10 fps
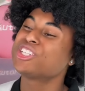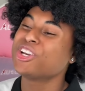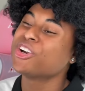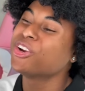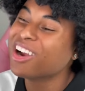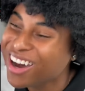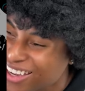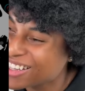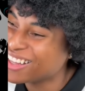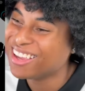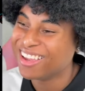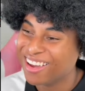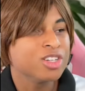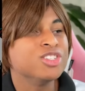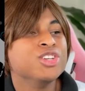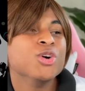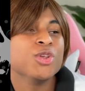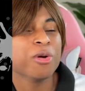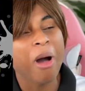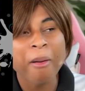chill, you're ugly. Dude,
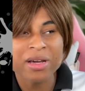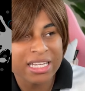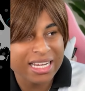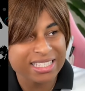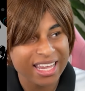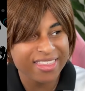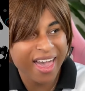your mama didn't say